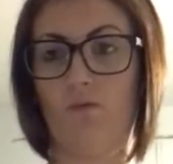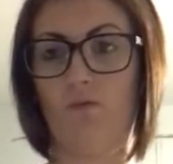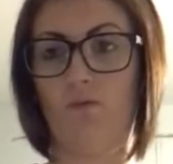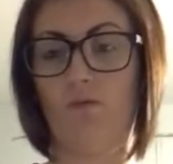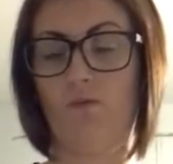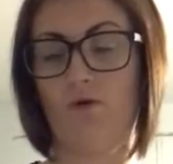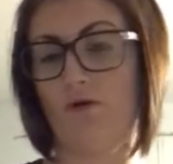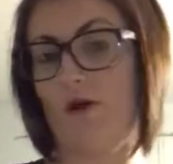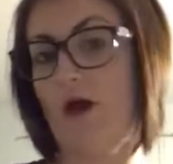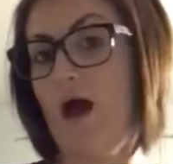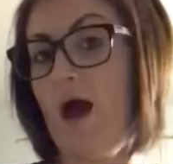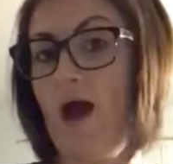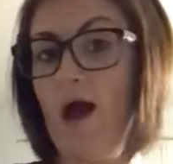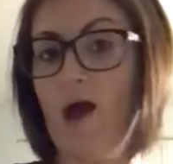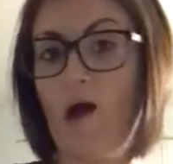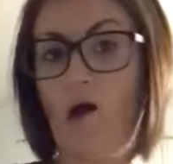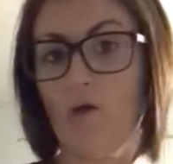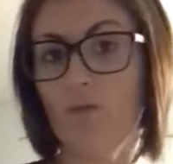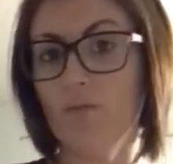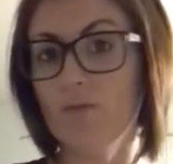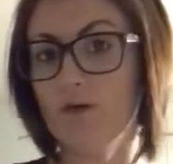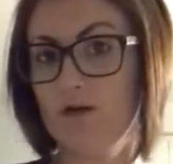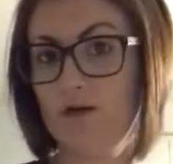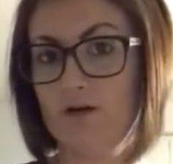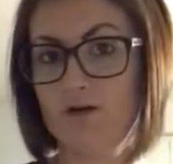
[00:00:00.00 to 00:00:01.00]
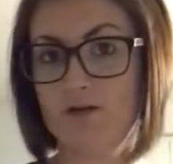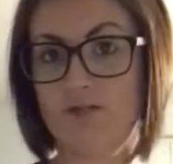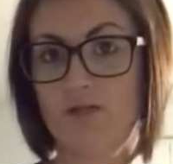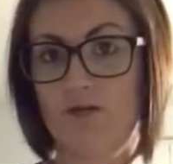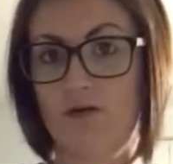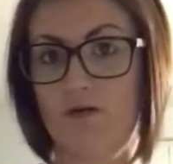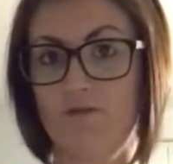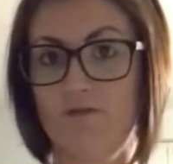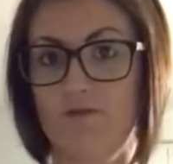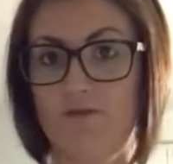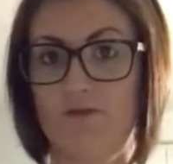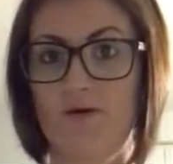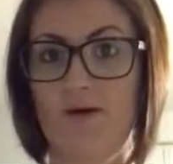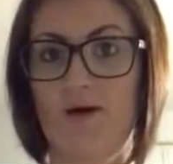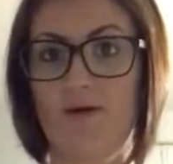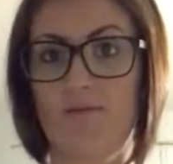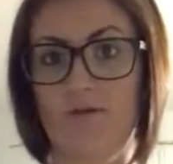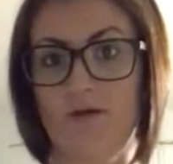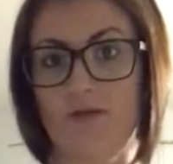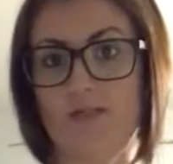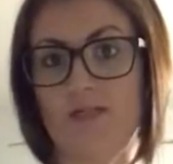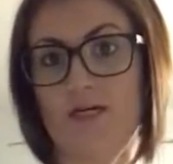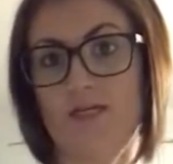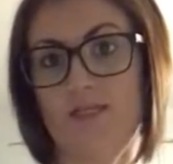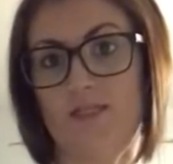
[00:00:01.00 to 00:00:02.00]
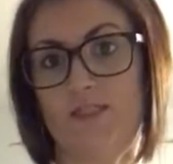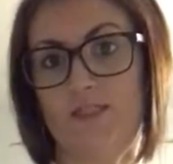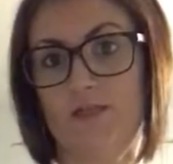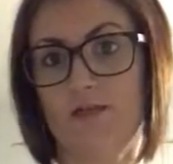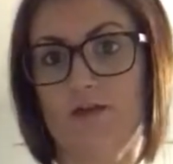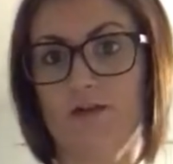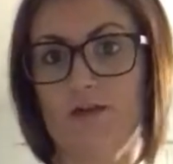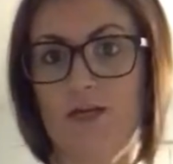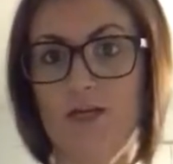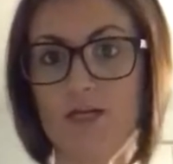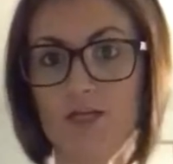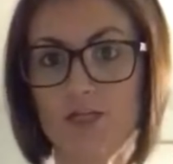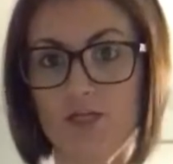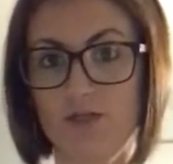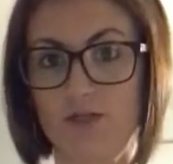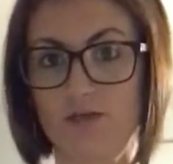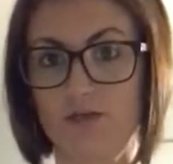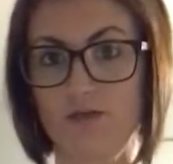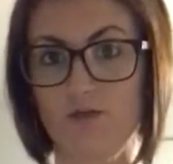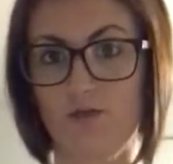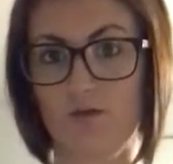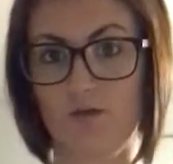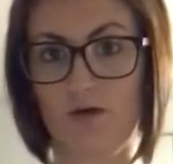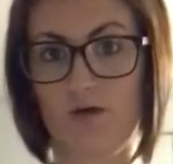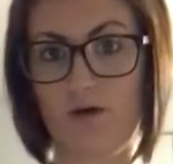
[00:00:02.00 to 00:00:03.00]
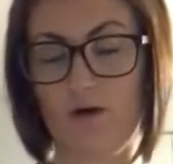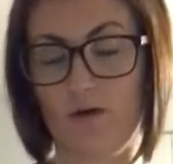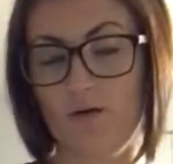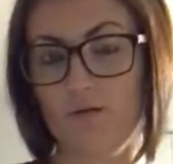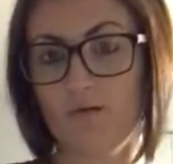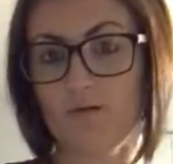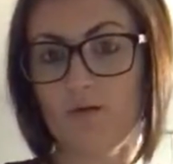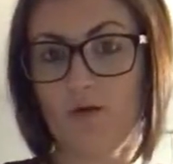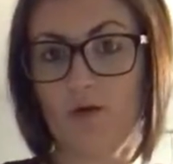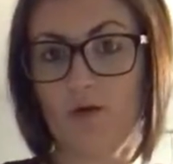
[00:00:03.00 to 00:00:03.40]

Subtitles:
we're not helping ourselves, we're not protecting our nations, we're not,